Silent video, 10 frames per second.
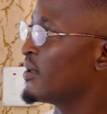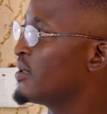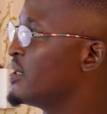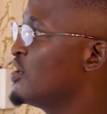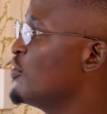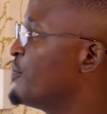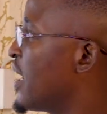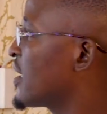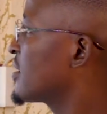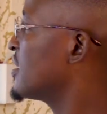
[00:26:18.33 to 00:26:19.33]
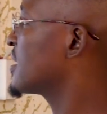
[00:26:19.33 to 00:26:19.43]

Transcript: The new bank